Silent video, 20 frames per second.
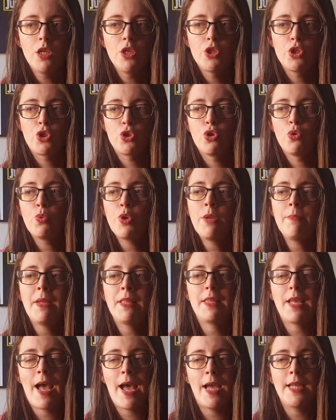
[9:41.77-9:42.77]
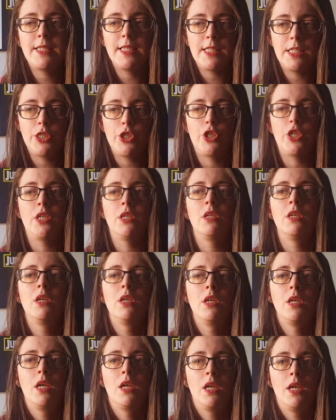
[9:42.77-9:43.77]
So we made the hard decision
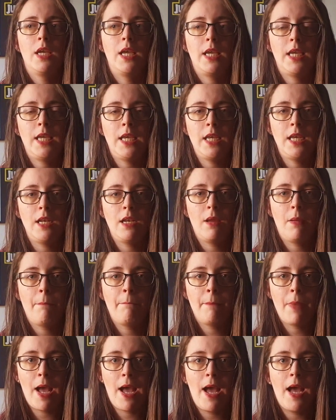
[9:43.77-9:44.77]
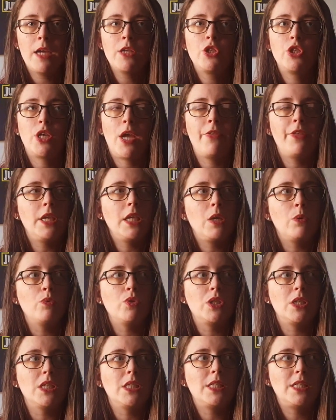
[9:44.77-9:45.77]
in March, I think it
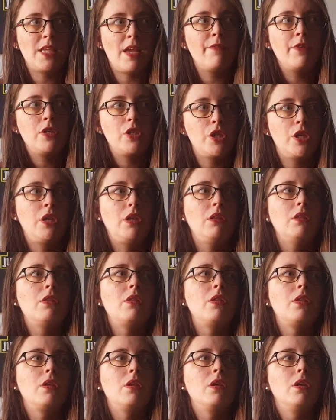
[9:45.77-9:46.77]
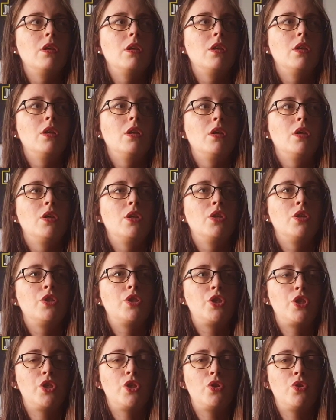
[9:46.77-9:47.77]
was the 17th,
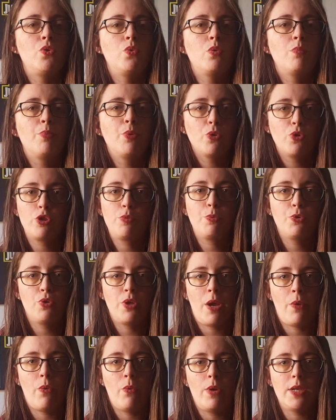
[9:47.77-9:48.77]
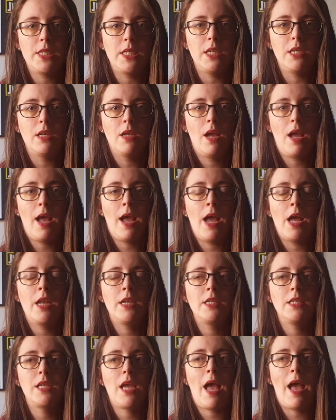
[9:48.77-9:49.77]
to postpone our wedding,
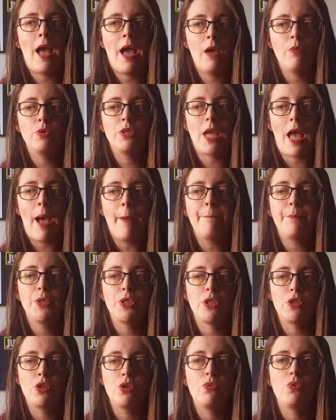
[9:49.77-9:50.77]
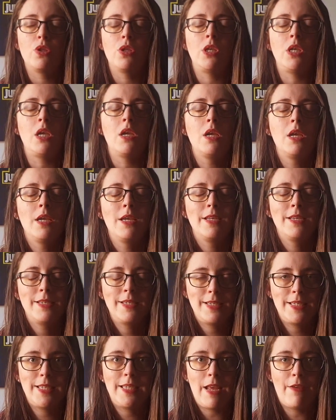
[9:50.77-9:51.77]
and I was absolutely
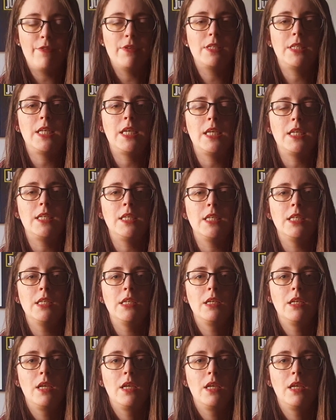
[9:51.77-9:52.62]
devastated.